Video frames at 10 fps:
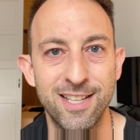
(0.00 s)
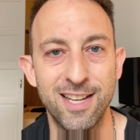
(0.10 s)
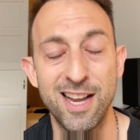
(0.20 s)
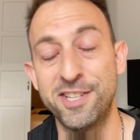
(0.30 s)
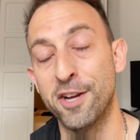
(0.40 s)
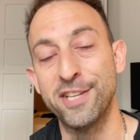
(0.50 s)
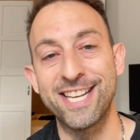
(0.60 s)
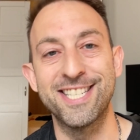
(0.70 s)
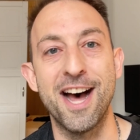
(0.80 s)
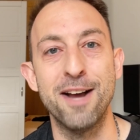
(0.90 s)
Until
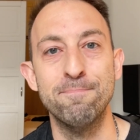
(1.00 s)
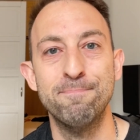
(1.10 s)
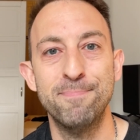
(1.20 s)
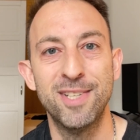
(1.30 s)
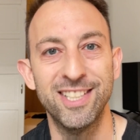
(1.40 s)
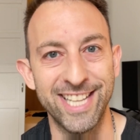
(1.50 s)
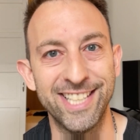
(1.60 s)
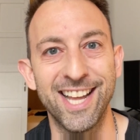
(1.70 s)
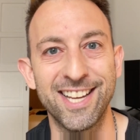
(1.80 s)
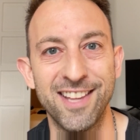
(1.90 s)
next time,
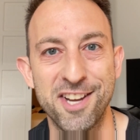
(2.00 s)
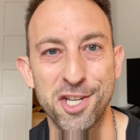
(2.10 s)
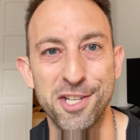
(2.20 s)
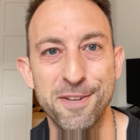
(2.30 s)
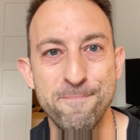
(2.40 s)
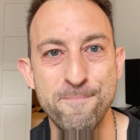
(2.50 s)
lead like a legend.